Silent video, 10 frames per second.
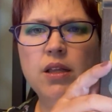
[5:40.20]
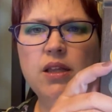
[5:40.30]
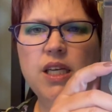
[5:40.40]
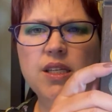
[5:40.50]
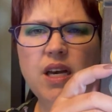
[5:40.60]

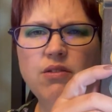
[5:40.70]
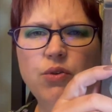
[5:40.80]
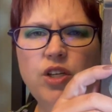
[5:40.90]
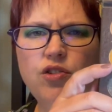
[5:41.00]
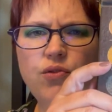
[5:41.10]
These I haven't
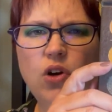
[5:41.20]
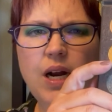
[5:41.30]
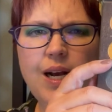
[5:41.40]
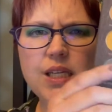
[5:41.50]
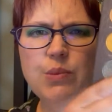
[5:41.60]
reached for
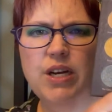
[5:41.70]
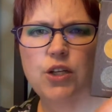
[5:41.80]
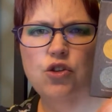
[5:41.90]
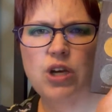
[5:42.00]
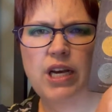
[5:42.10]
as
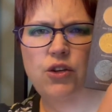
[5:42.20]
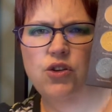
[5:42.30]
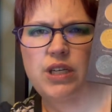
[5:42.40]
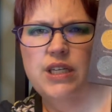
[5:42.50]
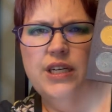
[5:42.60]
much. I
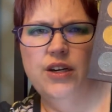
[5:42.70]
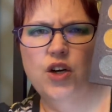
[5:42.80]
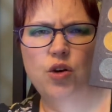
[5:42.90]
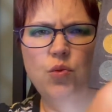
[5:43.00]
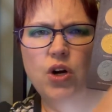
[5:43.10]
usually tend to
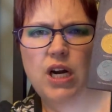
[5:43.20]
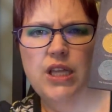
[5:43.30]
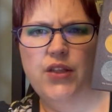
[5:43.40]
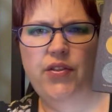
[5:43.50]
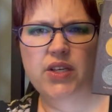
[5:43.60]
go more
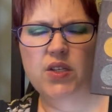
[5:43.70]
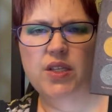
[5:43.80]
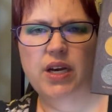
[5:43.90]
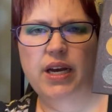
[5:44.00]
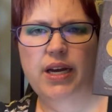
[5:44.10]
on this
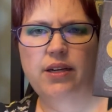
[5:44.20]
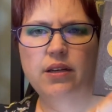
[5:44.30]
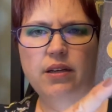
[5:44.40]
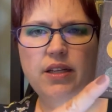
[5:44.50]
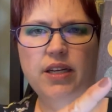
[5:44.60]
side
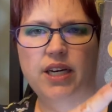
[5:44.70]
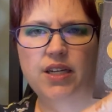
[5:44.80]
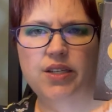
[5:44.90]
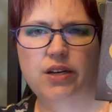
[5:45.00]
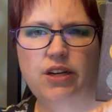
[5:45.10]
and then I
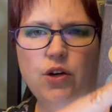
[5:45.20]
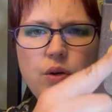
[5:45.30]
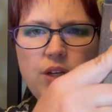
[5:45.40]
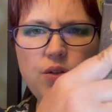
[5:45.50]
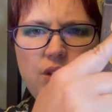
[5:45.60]
guess down here.
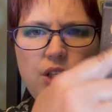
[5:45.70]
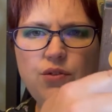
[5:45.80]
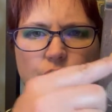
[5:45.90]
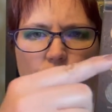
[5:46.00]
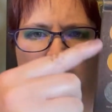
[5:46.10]
Okay, so these
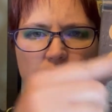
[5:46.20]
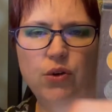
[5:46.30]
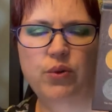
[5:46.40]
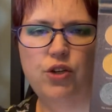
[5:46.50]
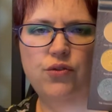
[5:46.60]
four I haven't
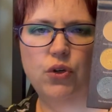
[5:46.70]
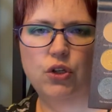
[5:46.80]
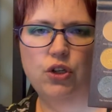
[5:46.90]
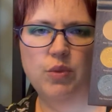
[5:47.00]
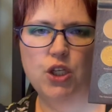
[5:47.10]
reached for
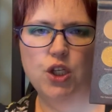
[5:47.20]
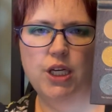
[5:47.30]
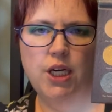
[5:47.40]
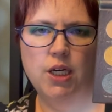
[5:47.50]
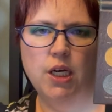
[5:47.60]
too much in
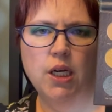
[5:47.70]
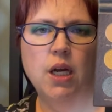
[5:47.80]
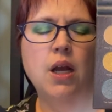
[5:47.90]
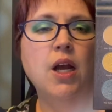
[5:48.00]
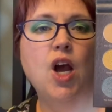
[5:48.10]
here,
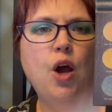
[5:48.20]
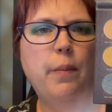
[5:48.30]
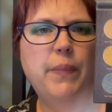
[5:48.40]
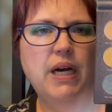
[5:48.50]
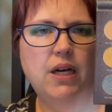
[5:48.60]

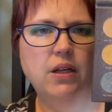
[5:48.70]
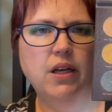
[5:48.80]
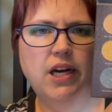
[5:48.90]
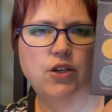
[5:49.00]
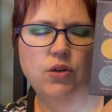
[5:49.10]
but
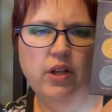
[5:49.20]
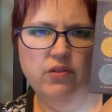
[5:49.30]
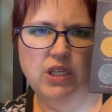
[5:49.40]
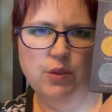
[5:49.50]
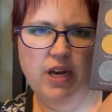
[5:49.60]
I do
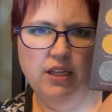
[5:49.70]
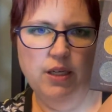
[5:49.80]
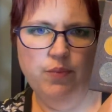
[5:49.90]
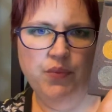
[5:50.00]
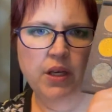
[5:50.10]
love this
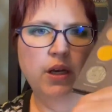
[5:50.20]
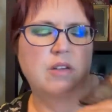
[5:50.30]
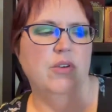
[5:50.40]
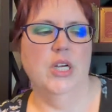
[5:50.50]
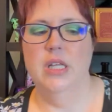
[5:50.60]
palette and
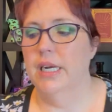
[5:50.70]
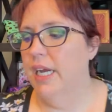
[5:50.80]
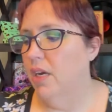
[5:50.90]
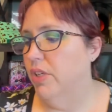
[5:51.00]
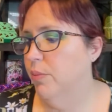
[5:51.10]
I'm very glad I
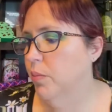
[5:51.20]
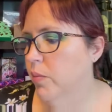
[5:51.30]
have it.